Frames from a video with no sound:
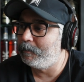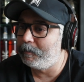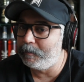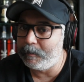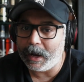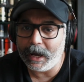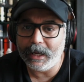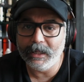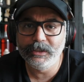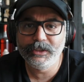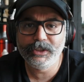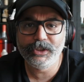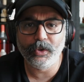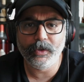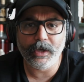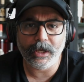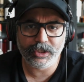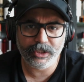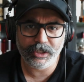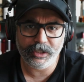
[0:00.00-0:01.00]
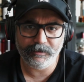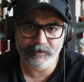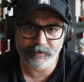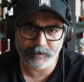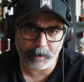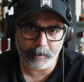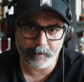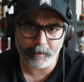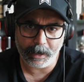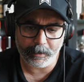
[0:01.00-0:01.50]
milestone
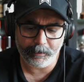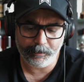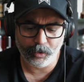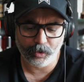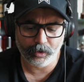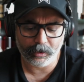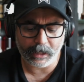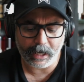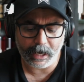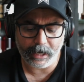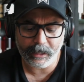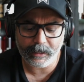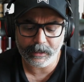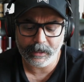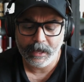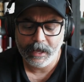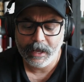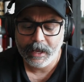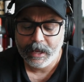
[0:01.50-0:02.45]
achieved by Bruichladdich.